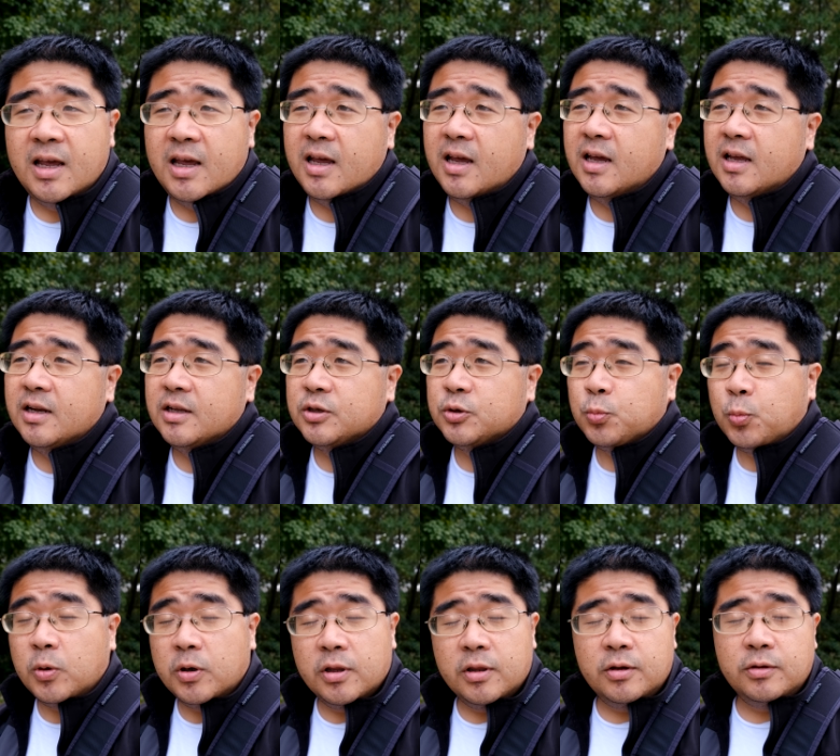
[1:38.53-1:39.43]
And it's
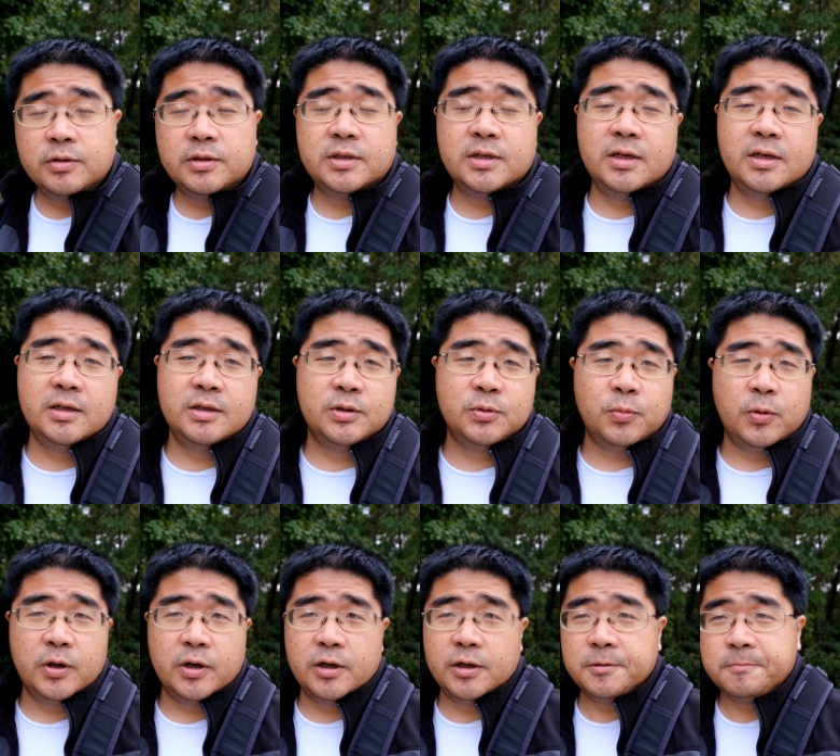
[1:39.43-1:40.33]
one of those things
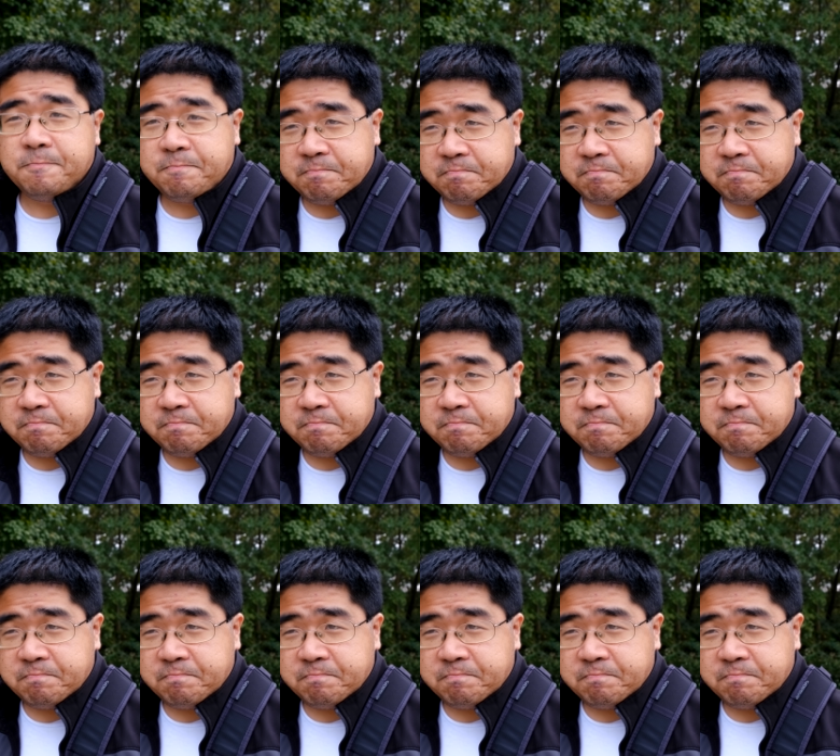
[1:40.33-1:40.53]
where